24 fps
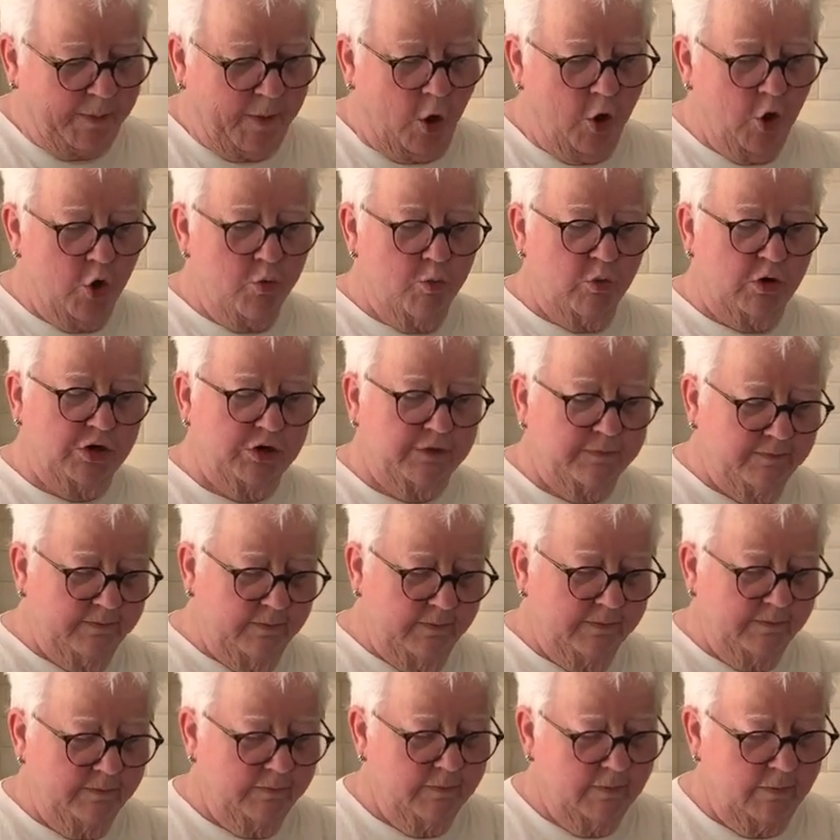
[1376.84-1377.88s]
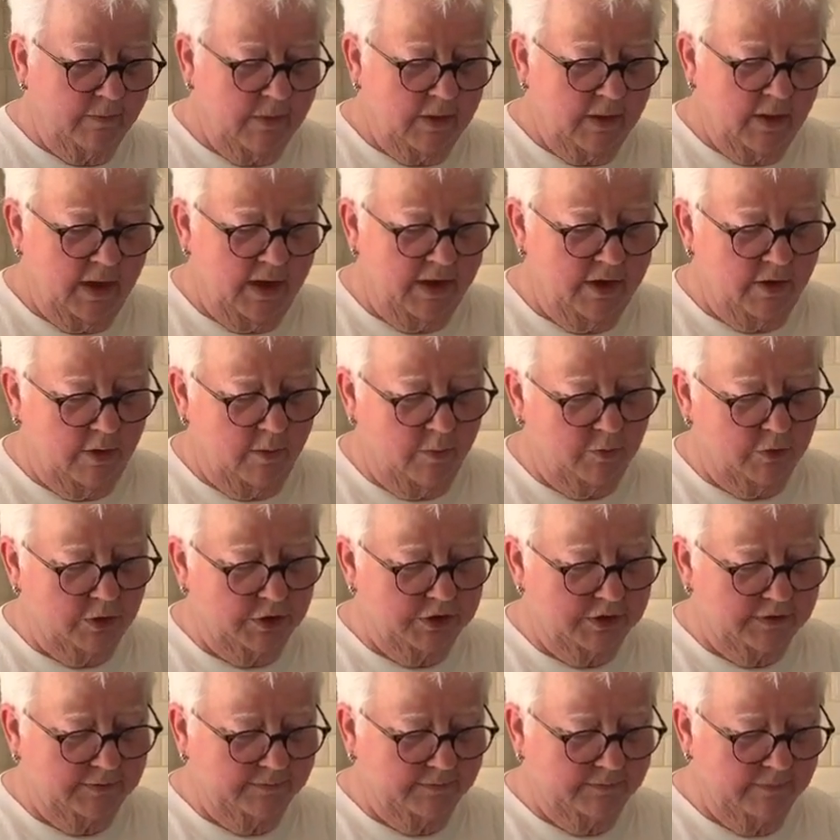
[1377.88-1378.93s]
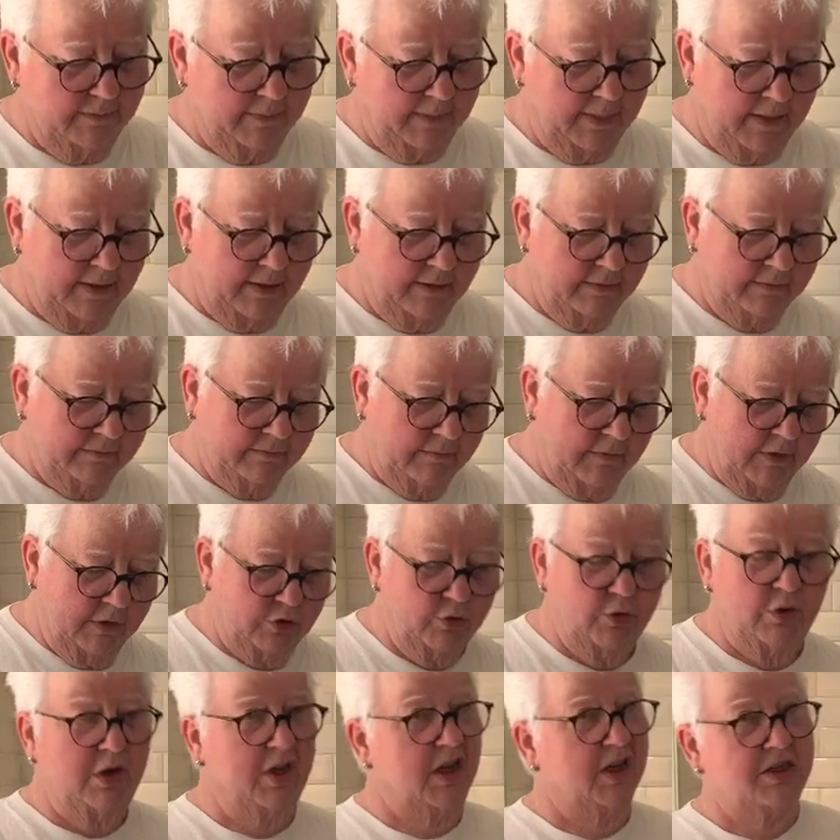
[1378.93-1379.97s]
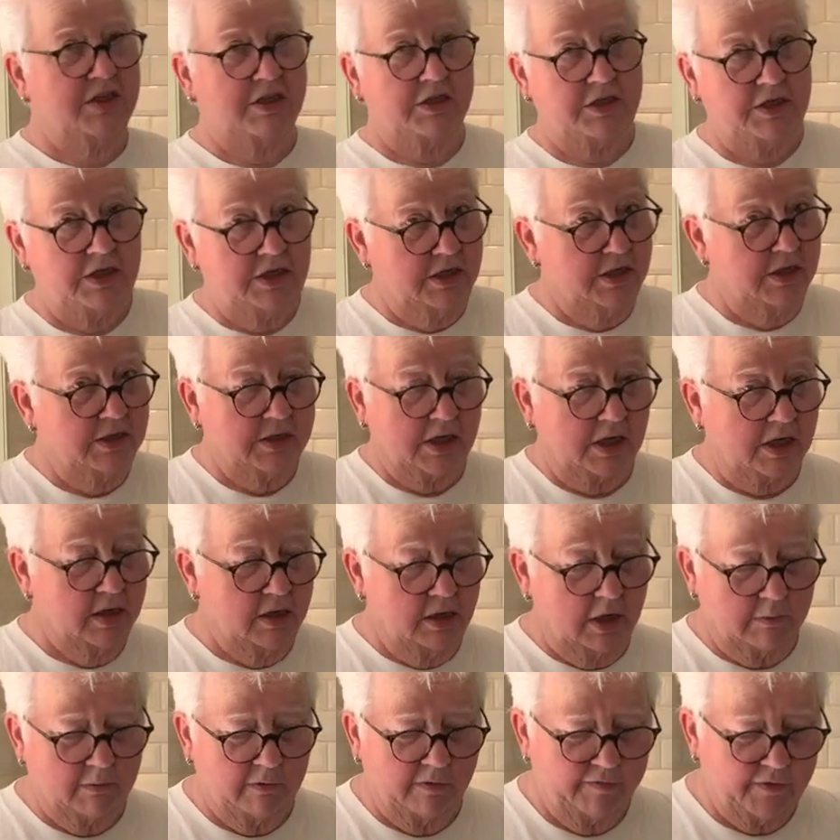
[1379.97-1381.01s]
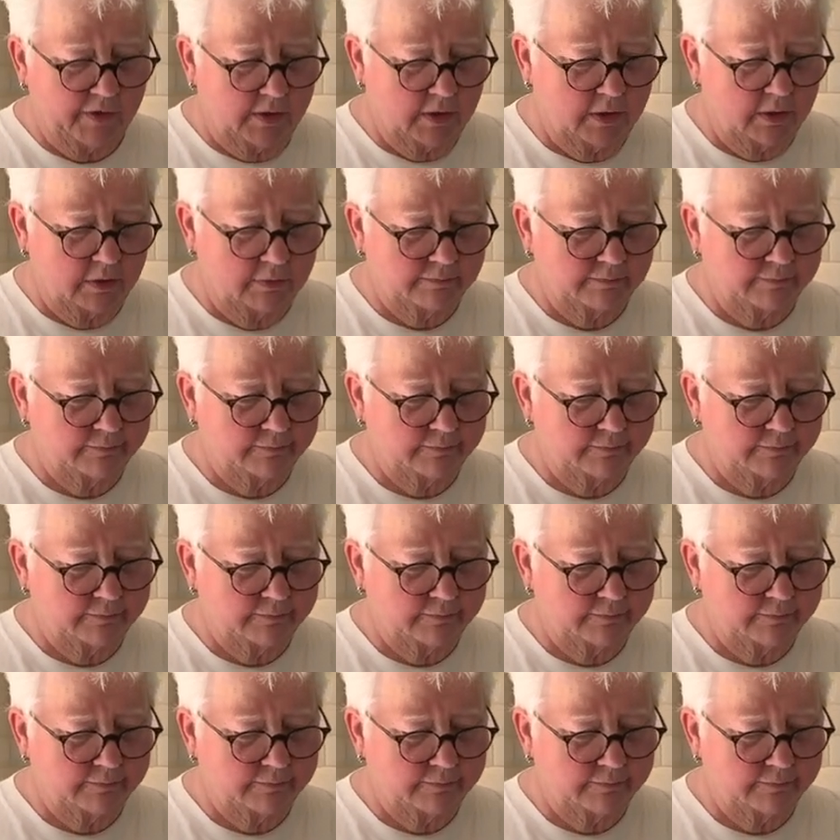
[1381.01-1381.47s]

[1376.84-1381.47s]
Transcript: Onwards and upwards. Somebody else that's eating this, I can lick my finger.